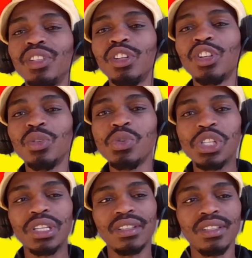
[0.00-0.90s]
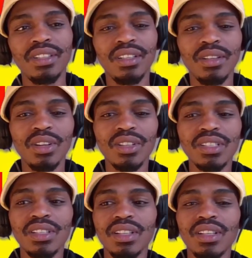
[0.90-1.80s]
inclusion,
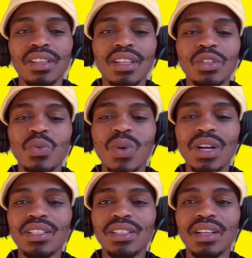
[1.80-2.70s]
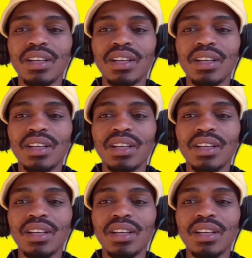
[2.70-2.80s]
because that's what